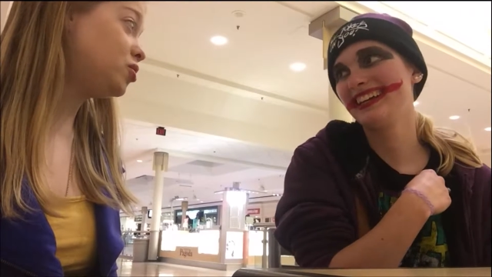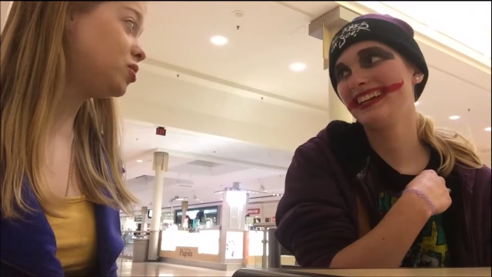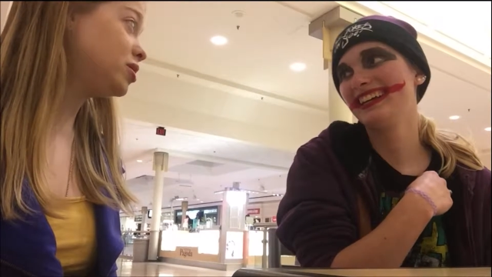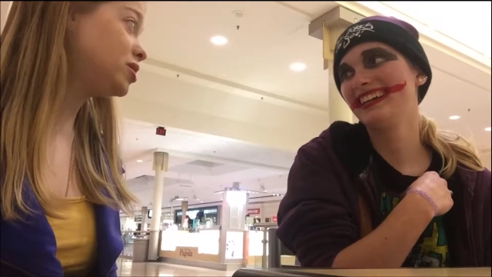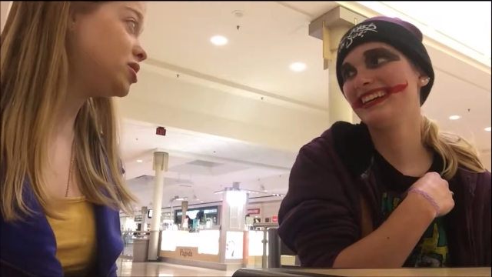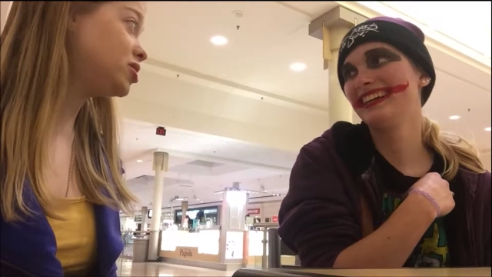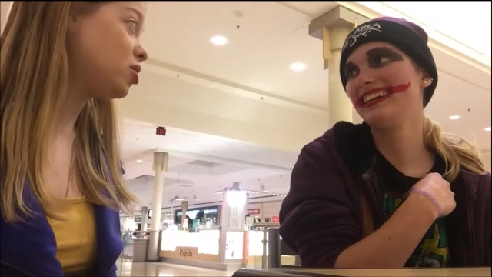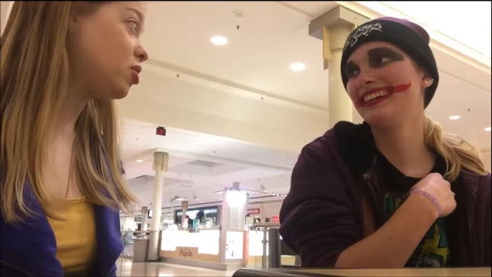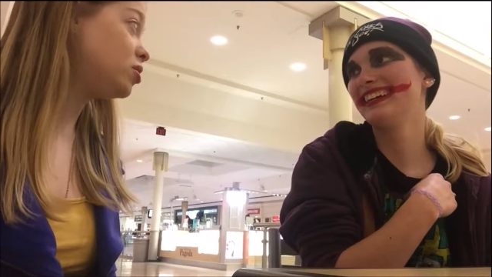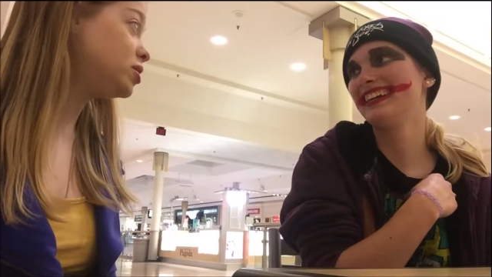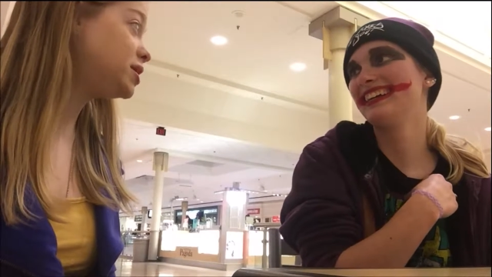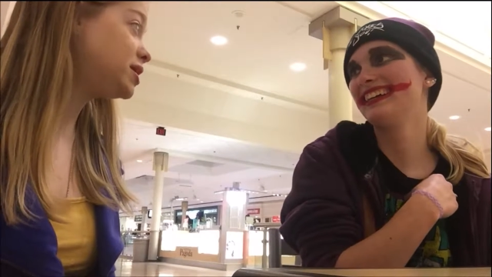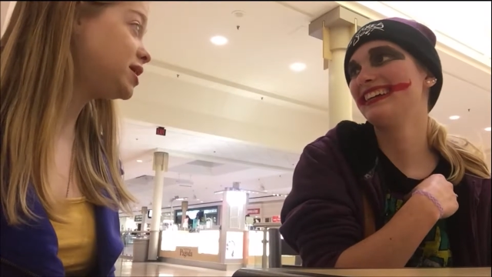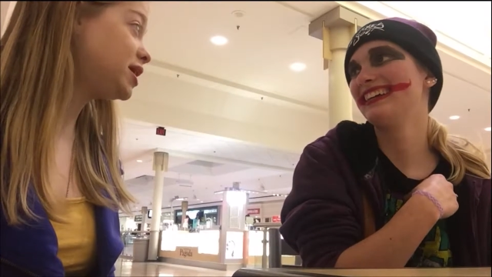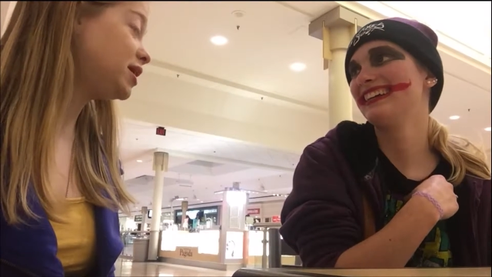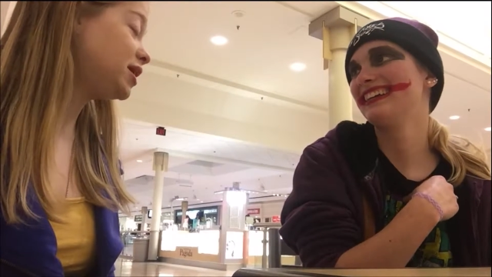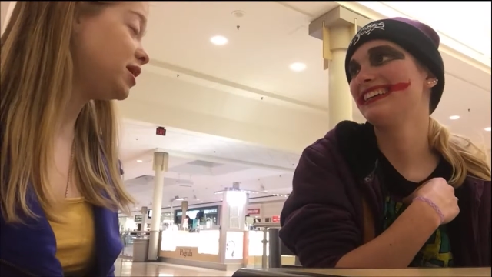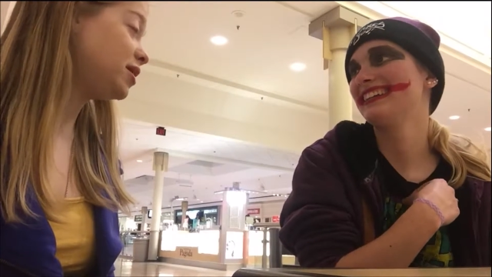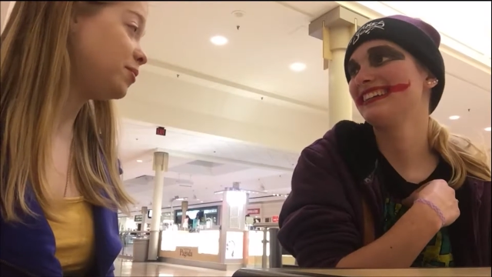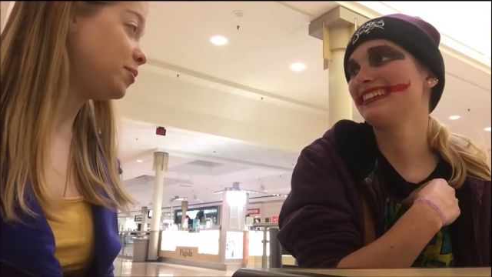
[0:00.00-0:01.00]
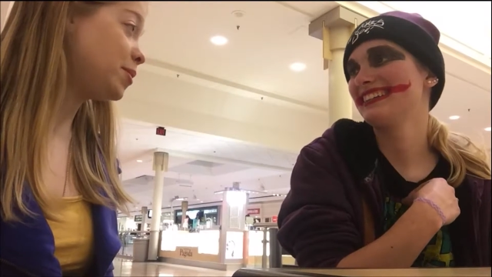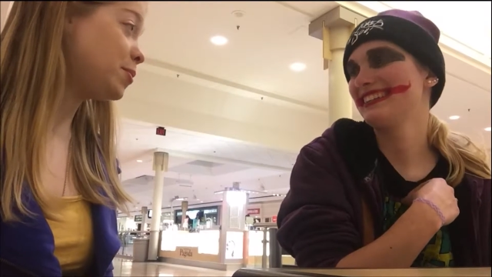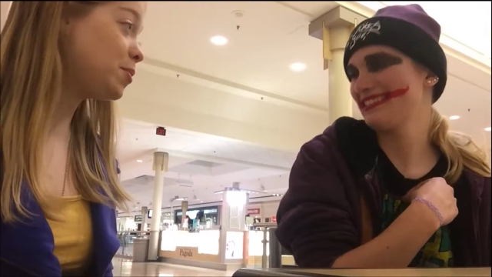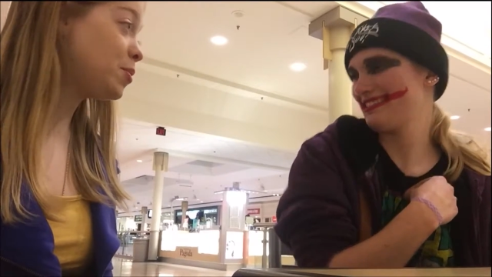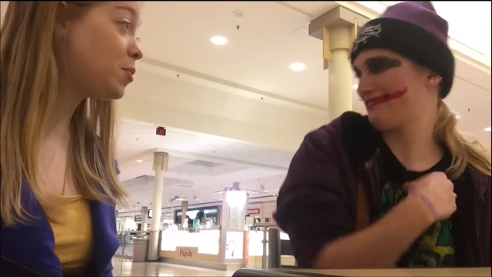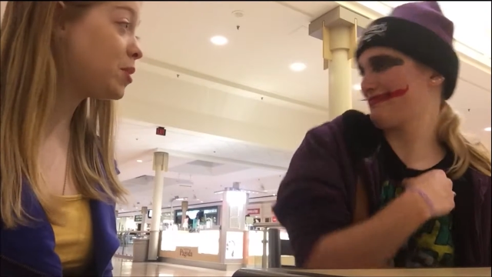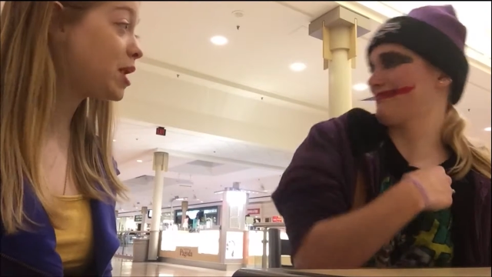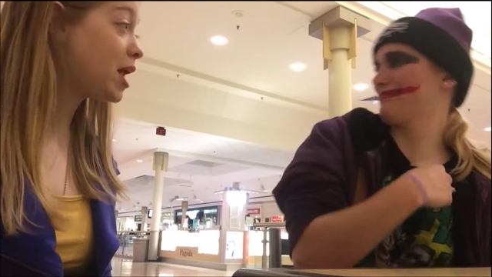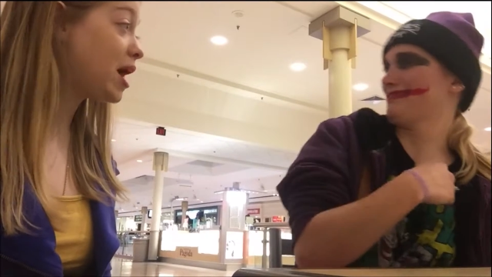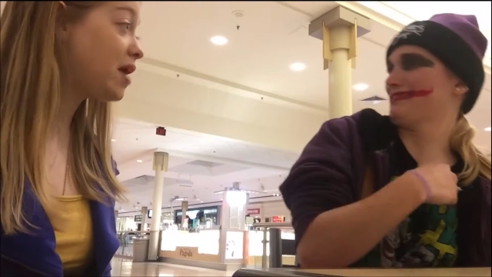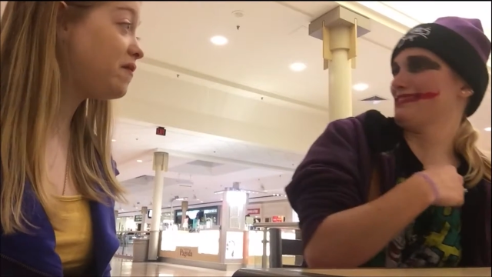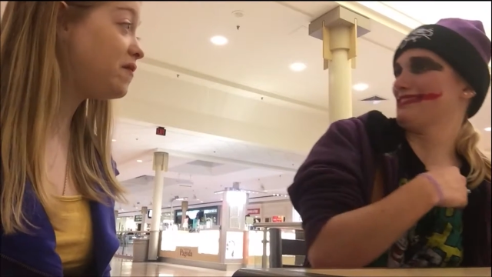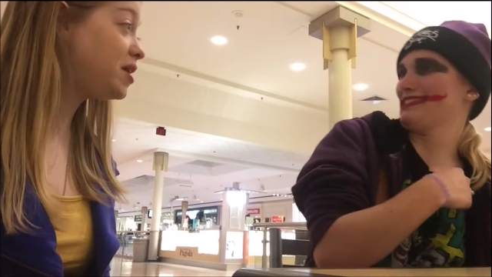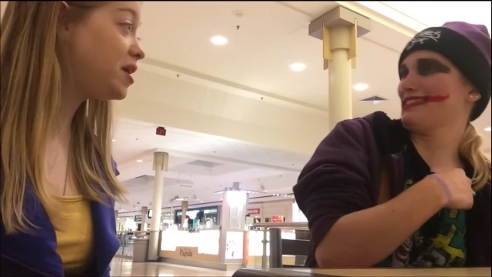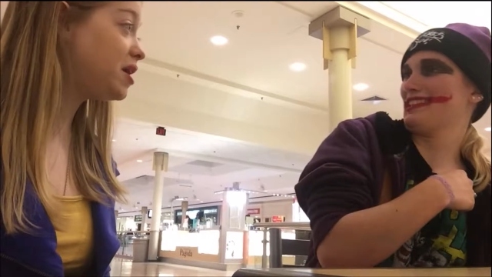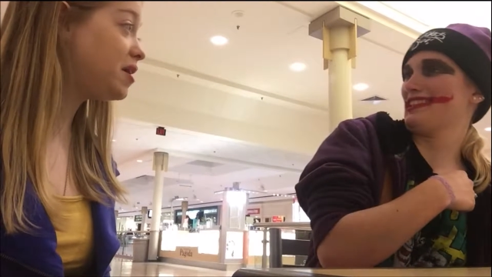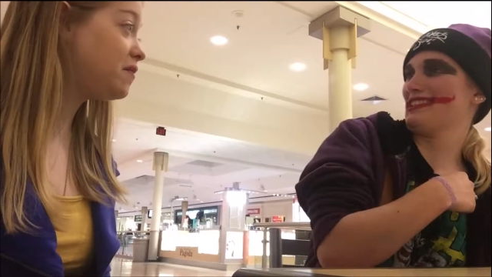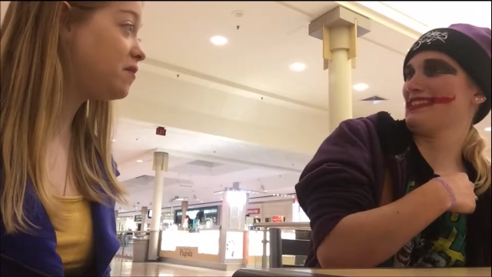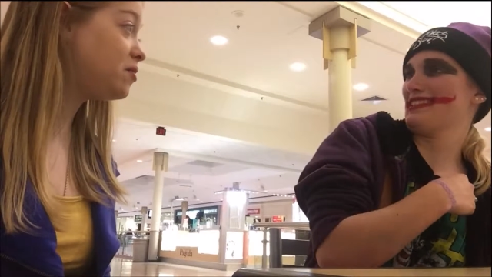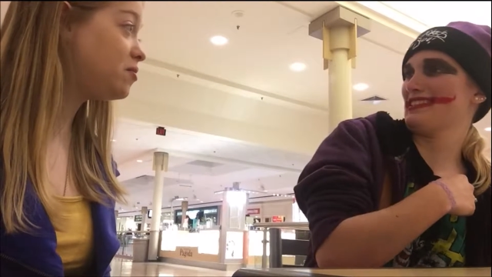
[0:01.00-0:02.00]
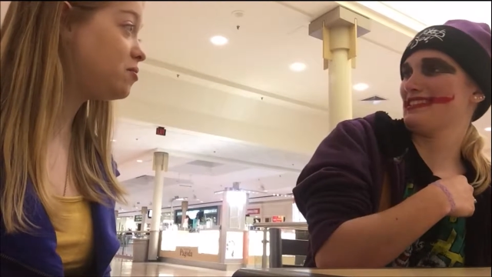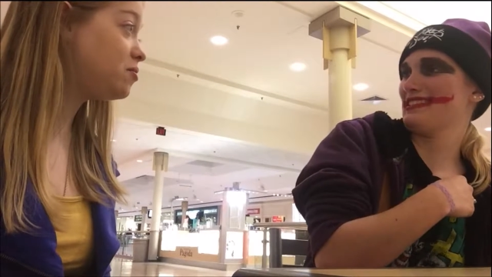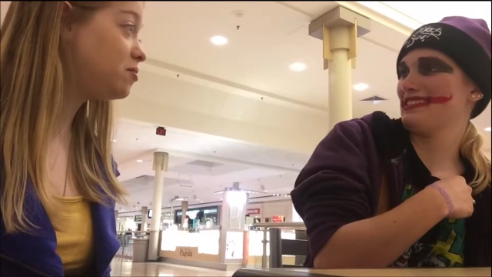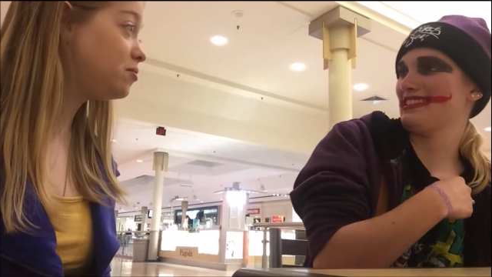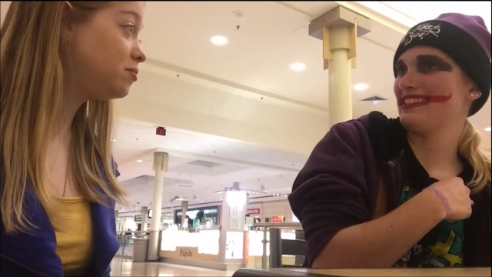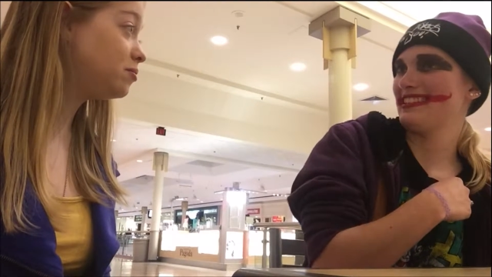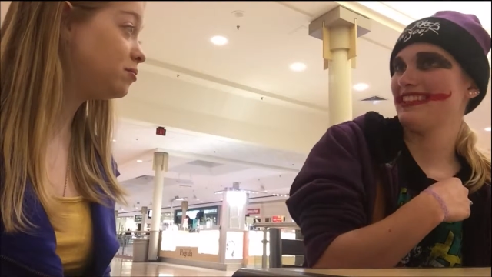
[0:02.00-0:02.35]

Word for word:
Speaker 1: drugs constantly. Remember what Ivy gave you?